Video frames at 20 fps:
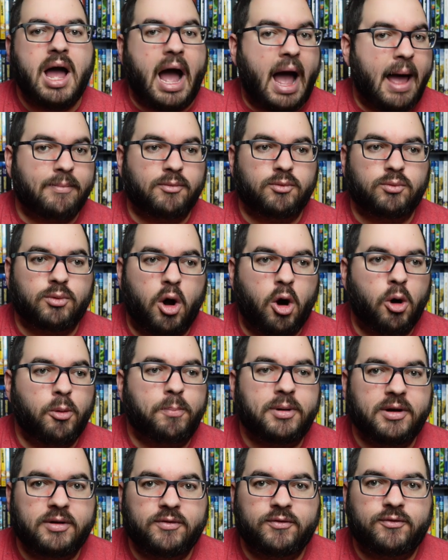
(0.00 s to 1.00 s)
I'm
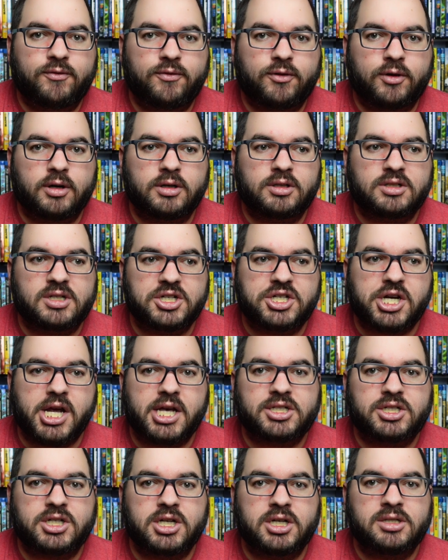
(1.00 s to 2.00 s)
open for
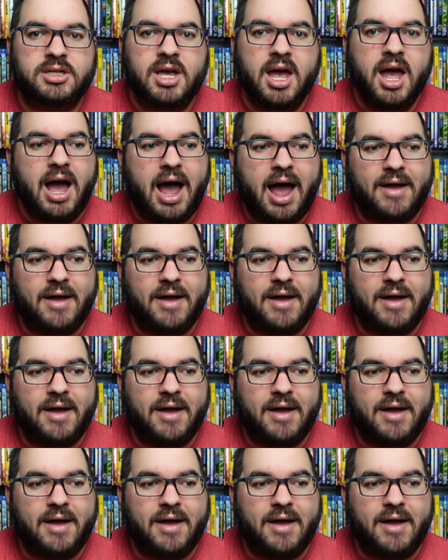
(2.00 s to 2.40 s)
suggestions.